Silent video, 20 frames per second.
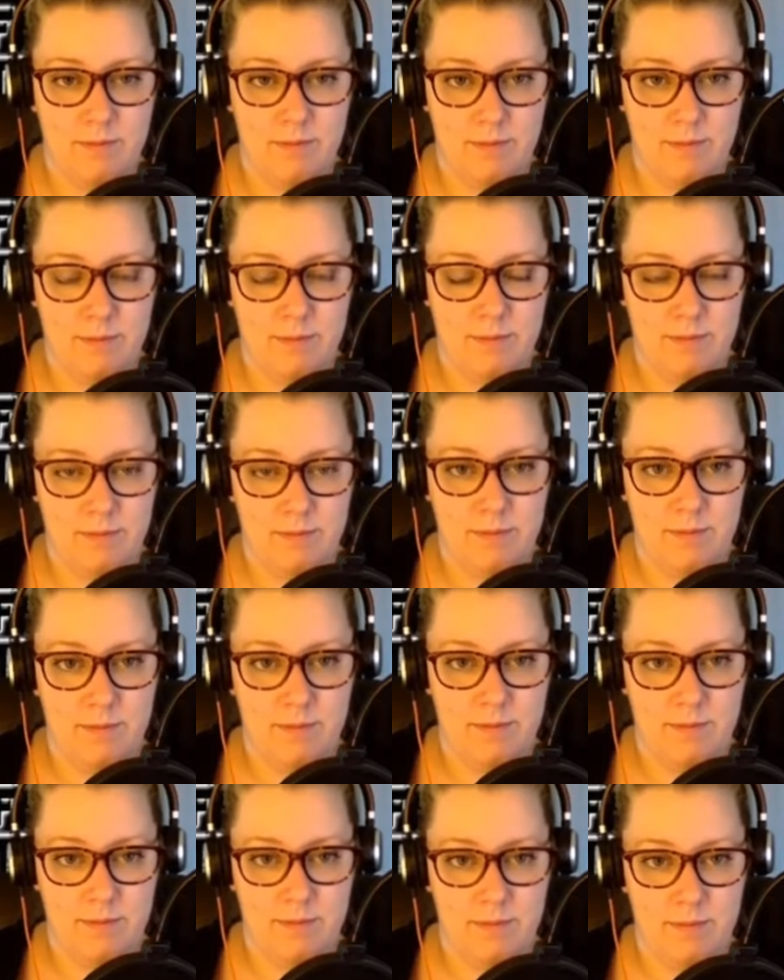
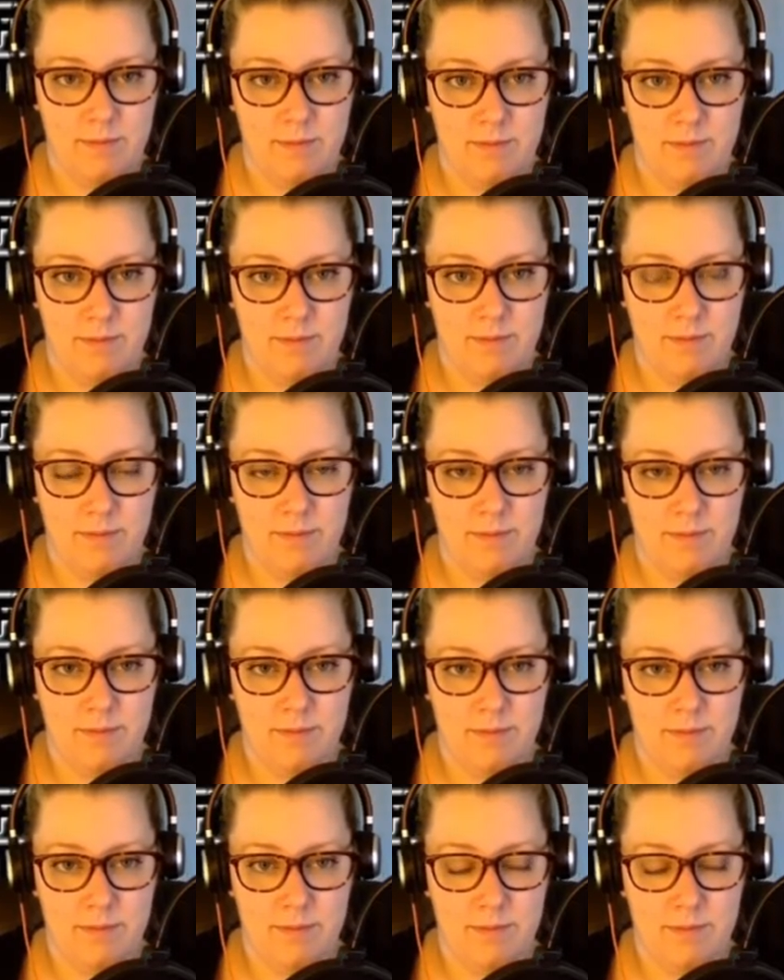
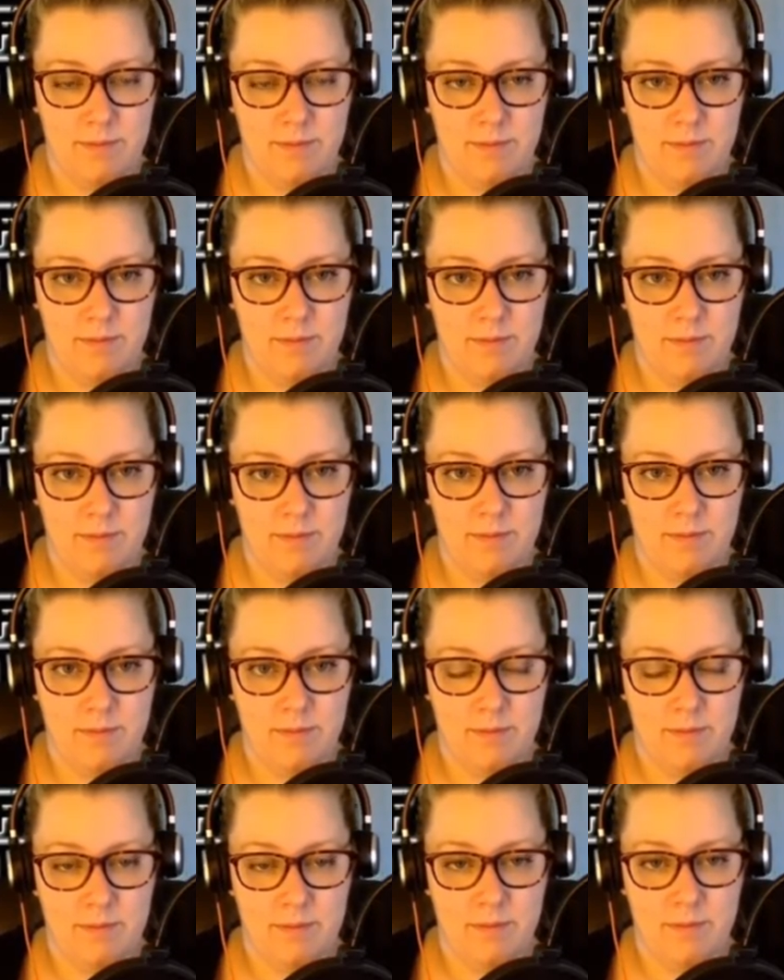
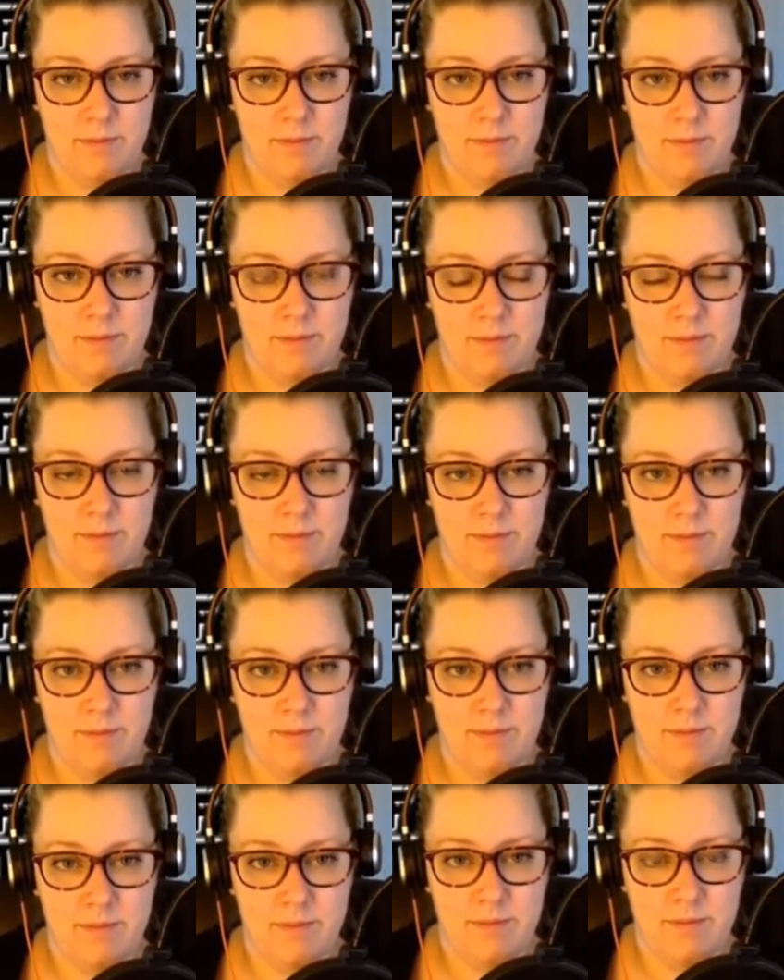
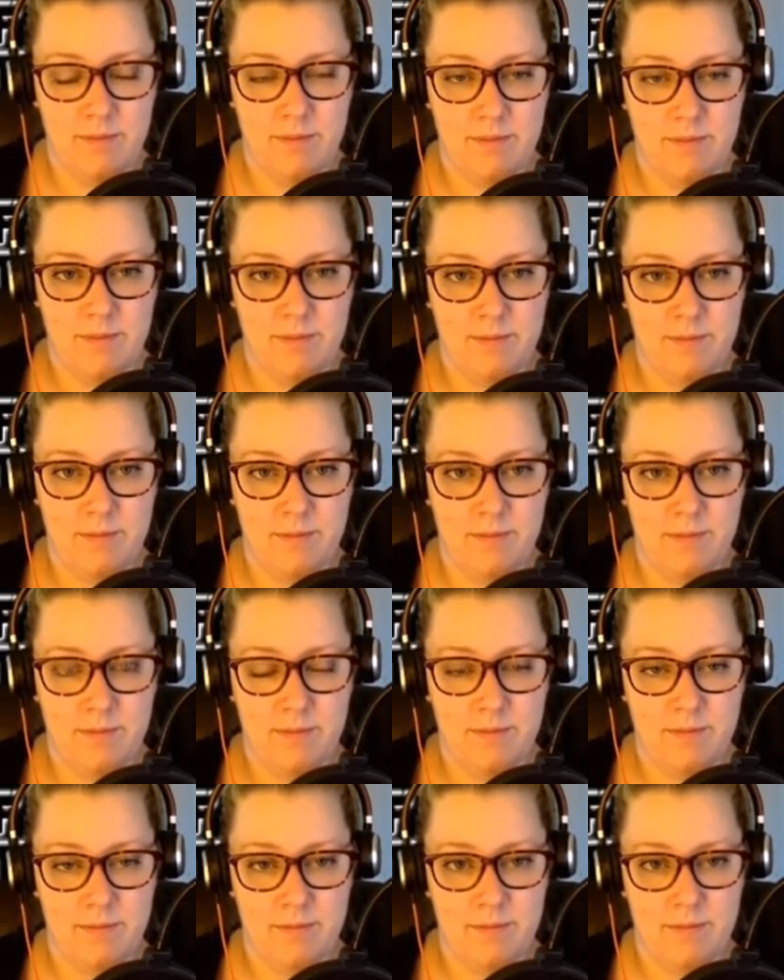
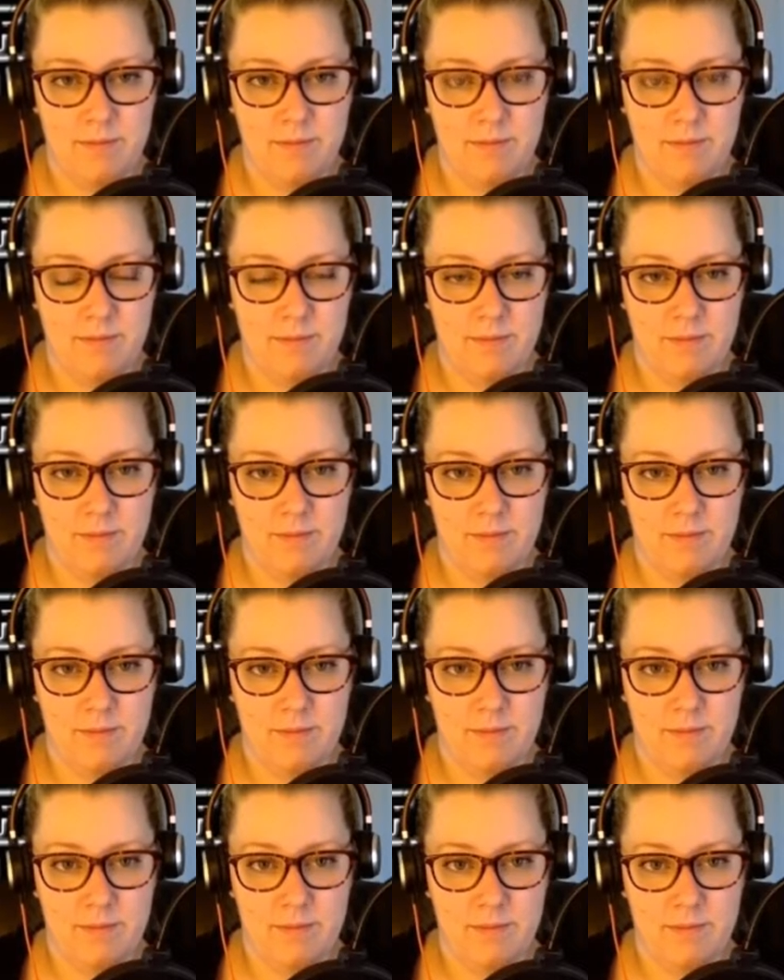
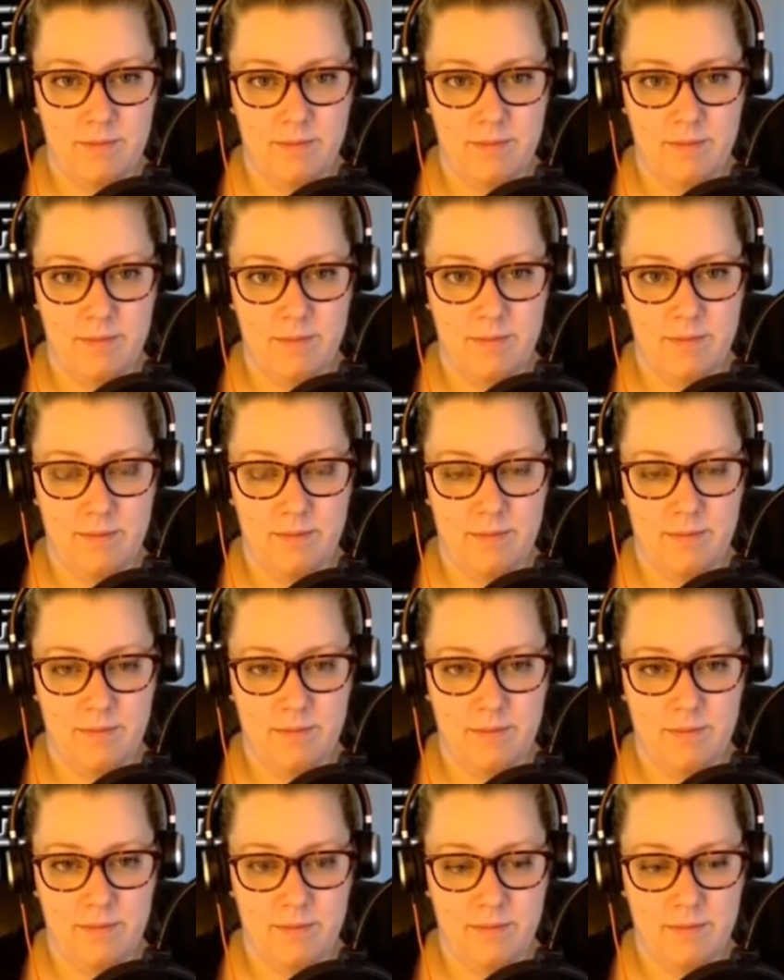
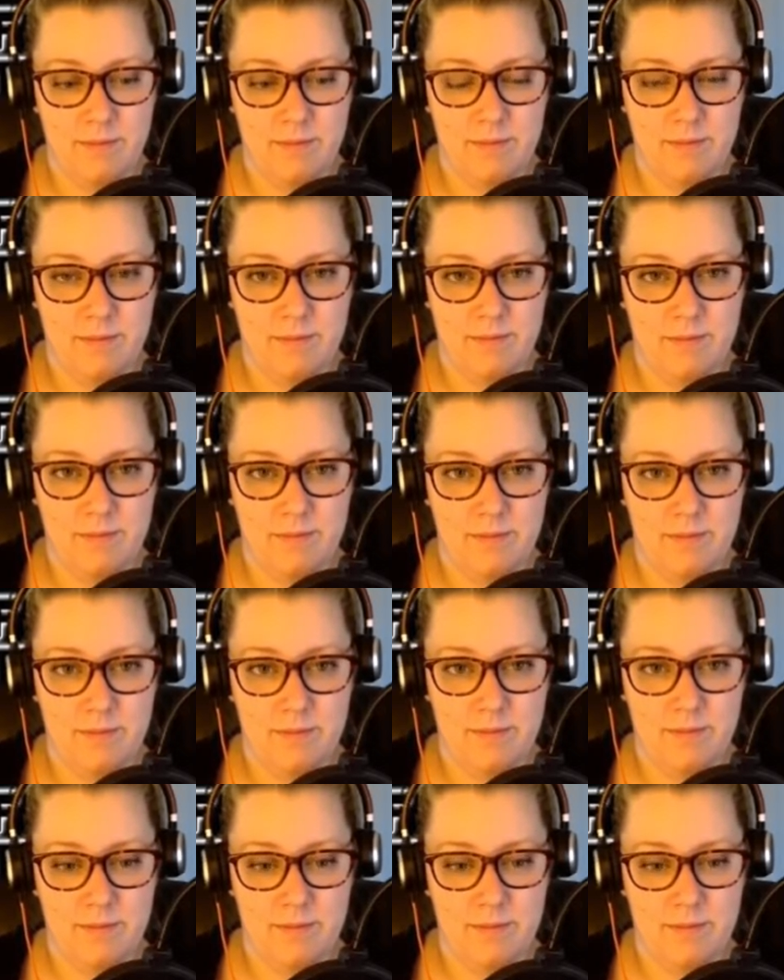[no speech]